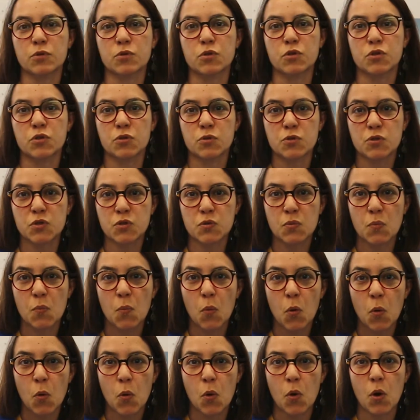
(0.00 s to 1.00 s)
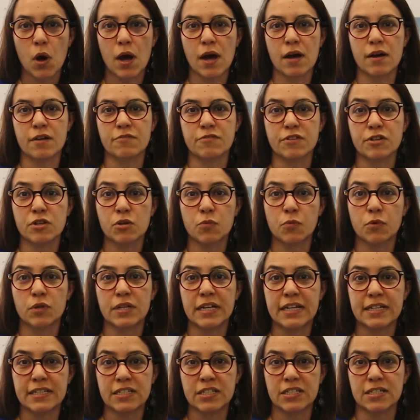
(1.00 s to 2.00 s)
to use more renewable
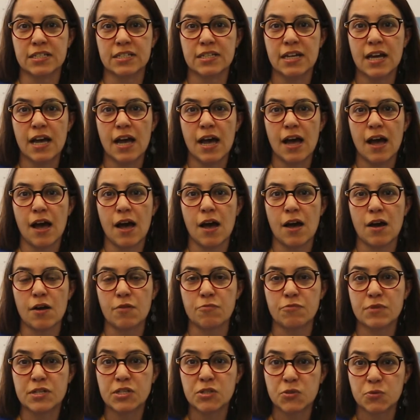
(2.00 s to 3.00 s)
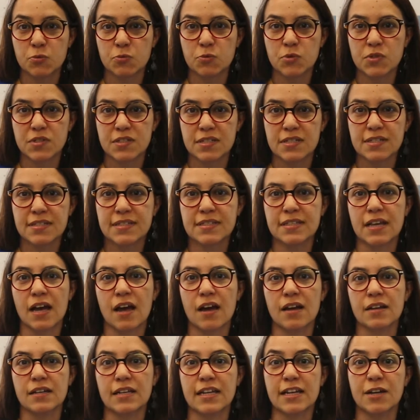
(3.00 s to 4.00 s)
energy resources.
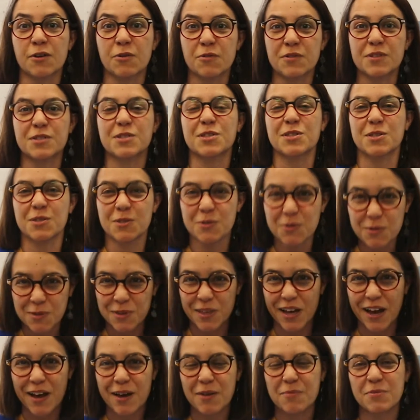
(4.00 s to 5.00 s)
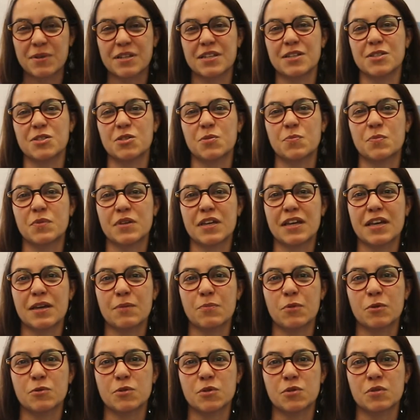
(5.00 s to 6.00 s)
And in order to do that, we need to be
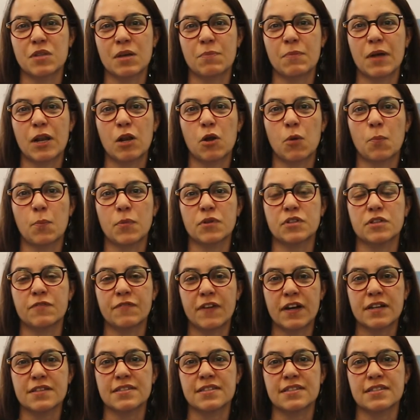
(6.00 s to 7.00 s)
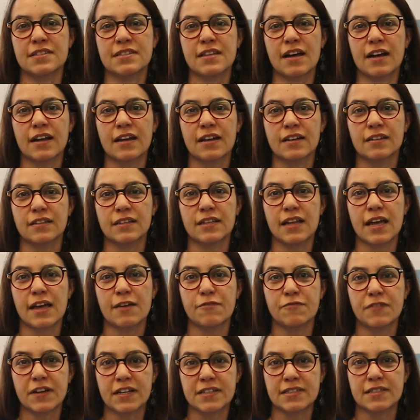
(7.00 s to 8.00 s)
able to develop devices that can
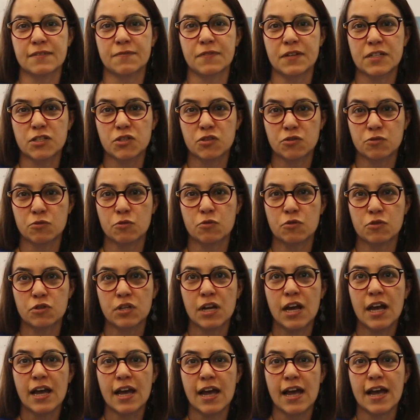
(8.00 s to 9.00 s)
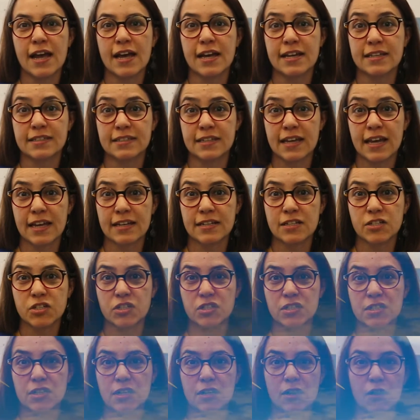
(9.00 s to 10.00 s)
effectively store the
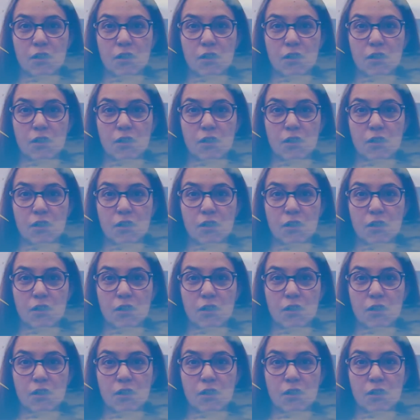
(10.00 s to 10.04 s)
energy